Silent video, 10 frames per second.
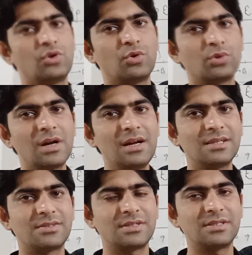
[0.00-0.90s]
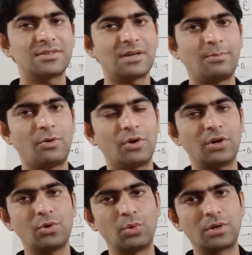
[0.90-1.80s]
total distance
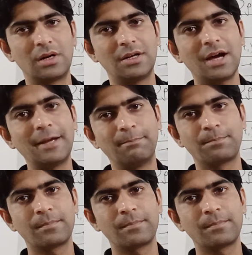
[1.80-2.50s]
upon total time.